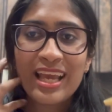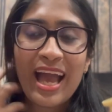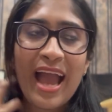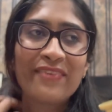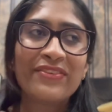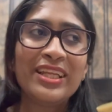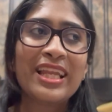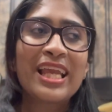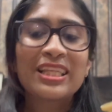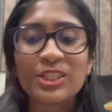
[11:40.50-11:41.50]
I feel
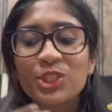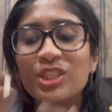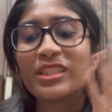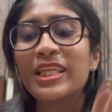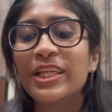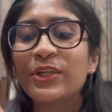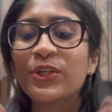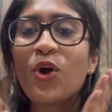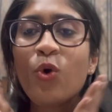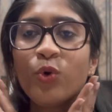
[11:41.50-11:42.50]
like just
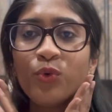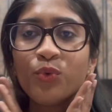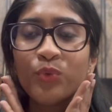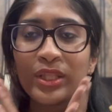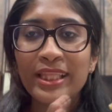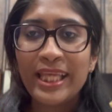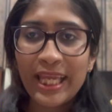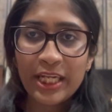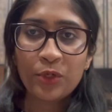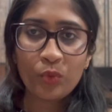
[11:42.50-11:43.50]
go with the
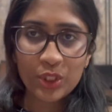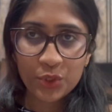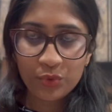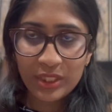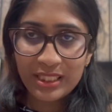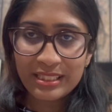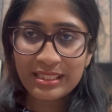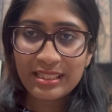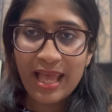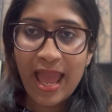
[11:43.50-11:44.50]

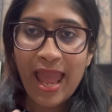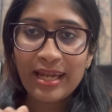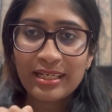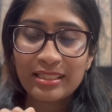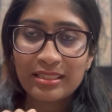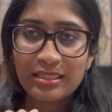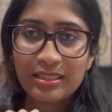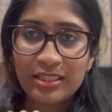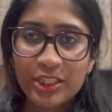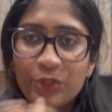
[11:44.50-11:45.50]
individuals and
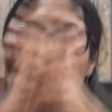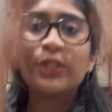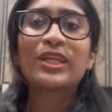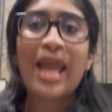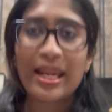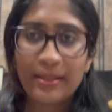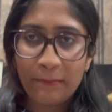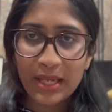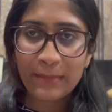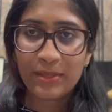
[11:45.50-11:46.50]
don't look at the
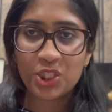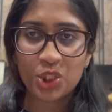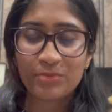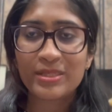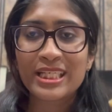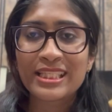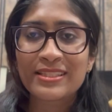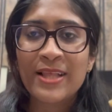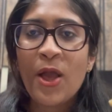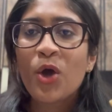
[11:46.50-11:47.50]
big picture,
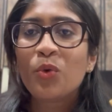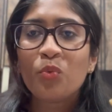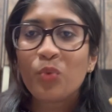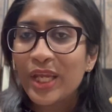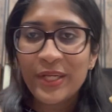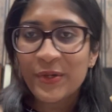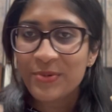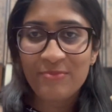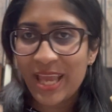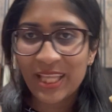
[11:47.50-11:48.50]
because we
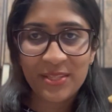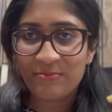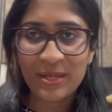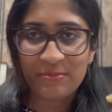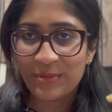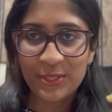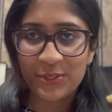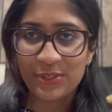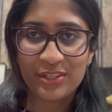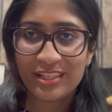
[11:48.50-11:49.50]
don't make the big
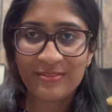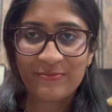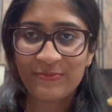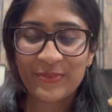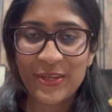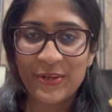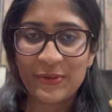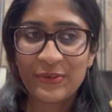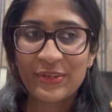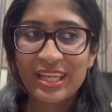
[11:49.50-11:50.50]
picture.
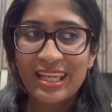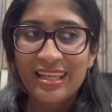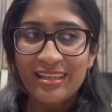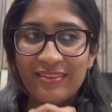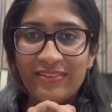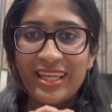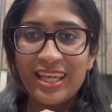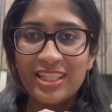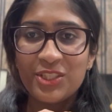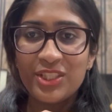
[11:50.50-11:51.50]
We
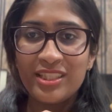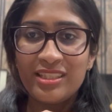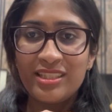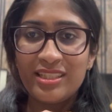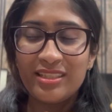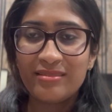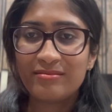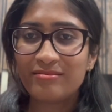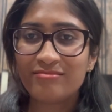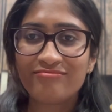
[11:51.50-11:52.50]
can just,
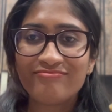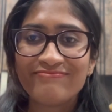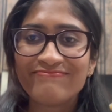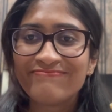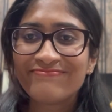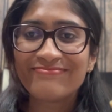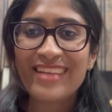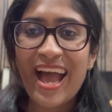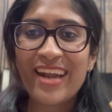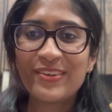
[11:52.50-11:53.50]

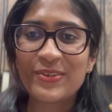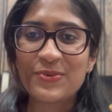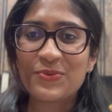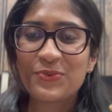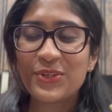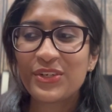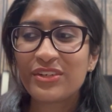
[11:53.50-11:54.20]
I don't know, we